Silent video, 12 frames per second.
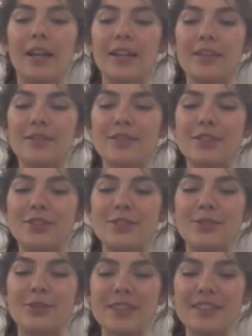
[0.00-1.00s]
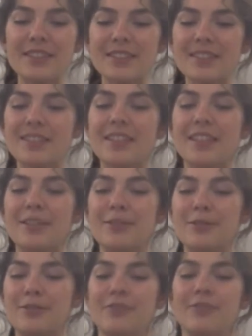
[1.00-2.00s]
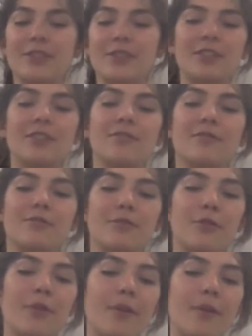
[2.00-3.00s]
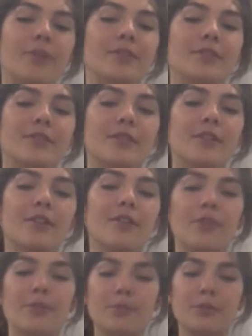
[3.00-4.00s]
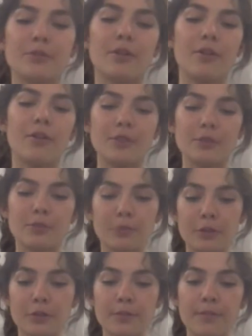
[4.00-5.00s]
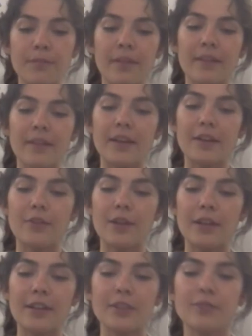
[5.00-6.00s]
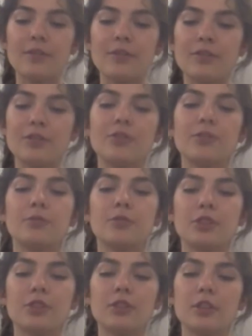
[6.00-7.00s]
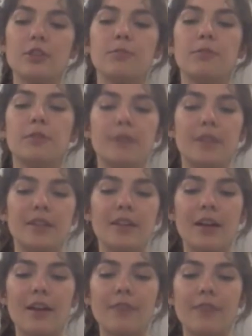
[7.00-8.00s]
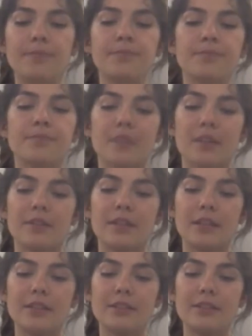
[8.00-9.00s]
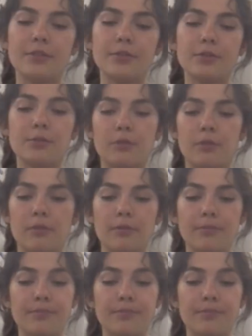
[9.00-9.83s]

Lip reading: If the rich stay rich forever or the poor always poor, the inequality of the distribution is permanent, and that is a serious problem.